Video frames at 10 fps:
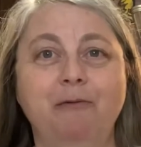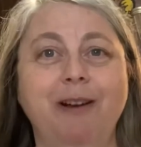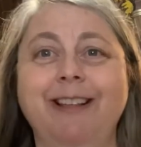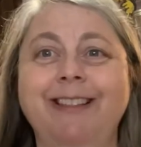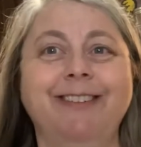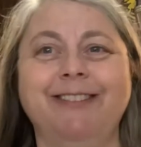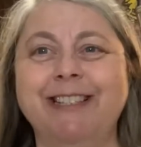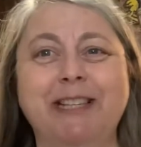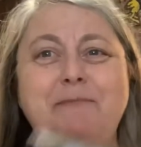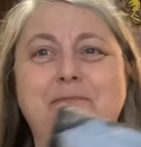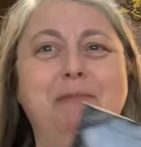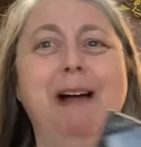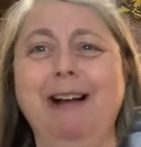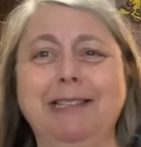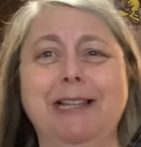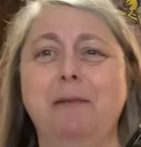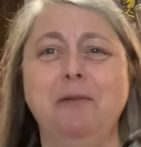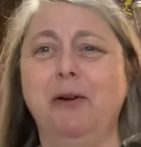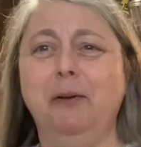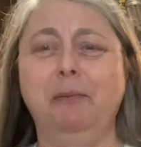when there's a box I'm
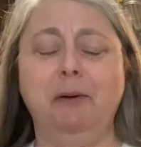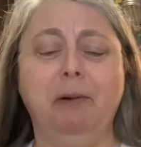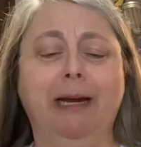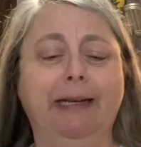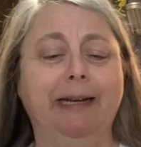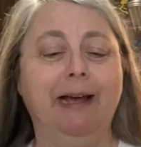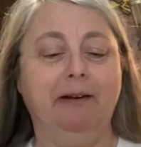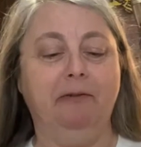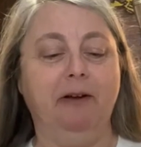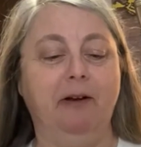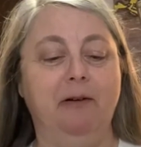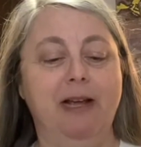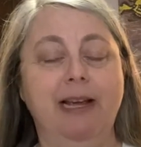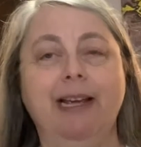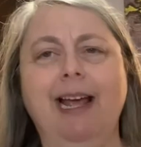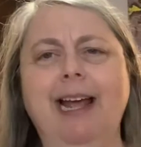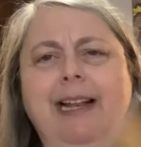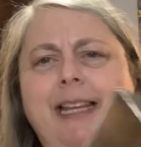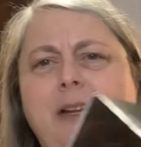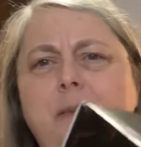going to be waiting. I don't know. Had
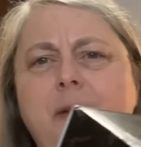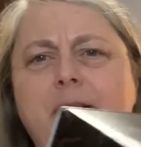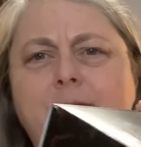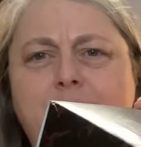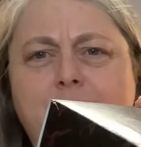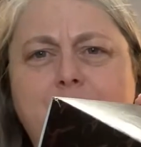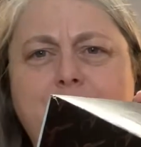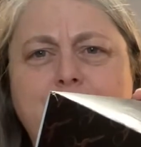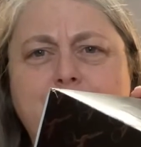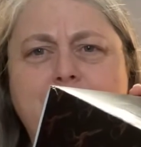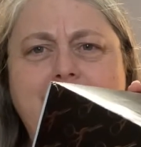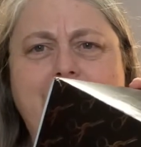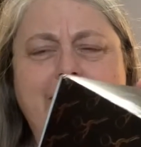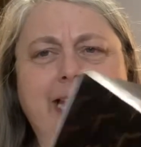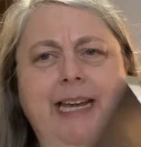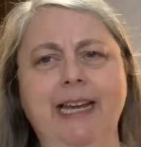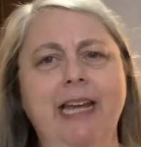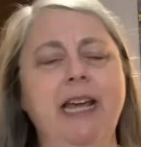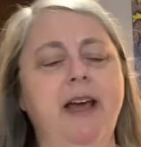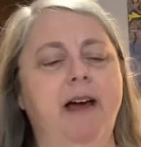a little bit of a rough journey, I think.
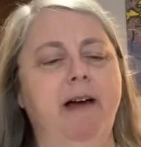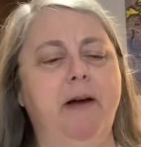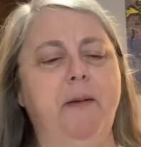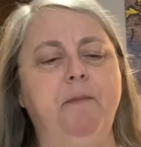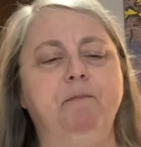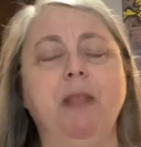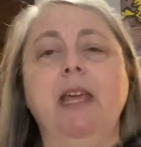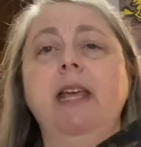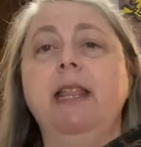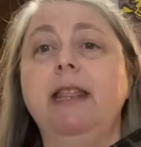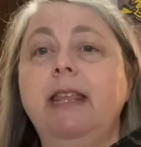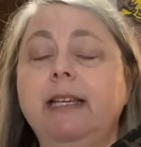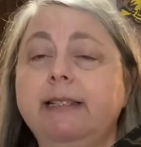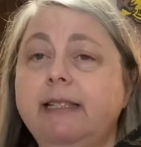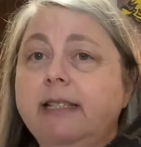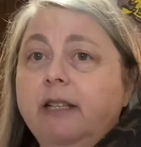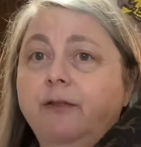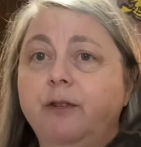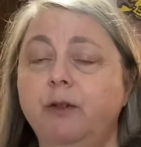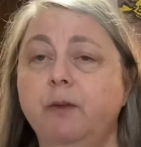Um, this is the
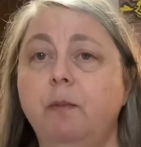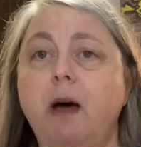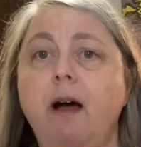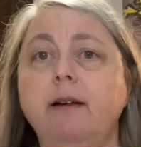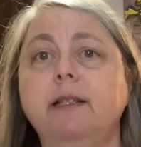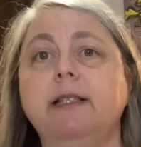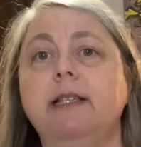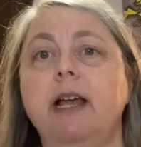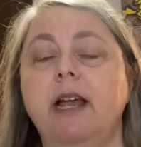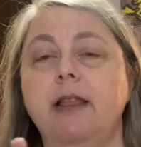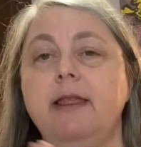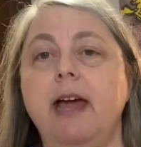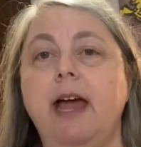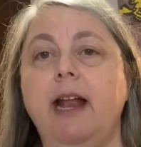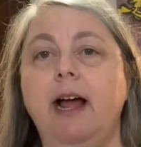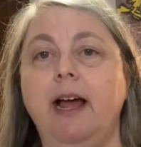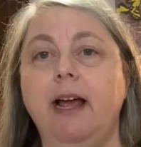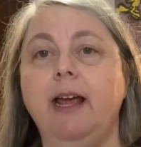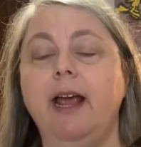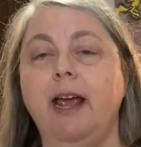first box that
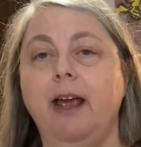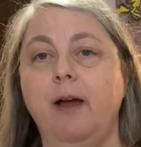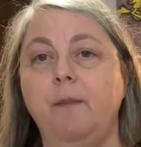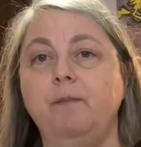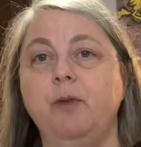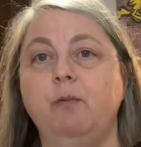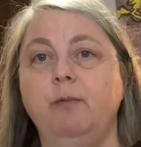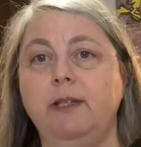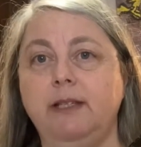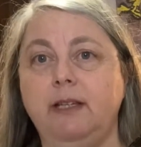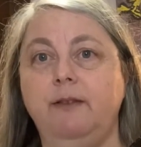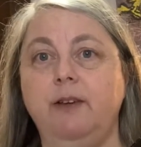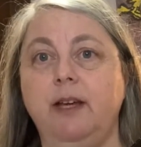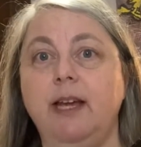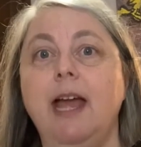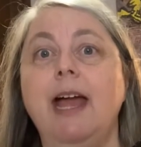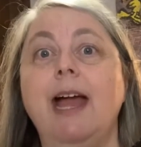I am receiving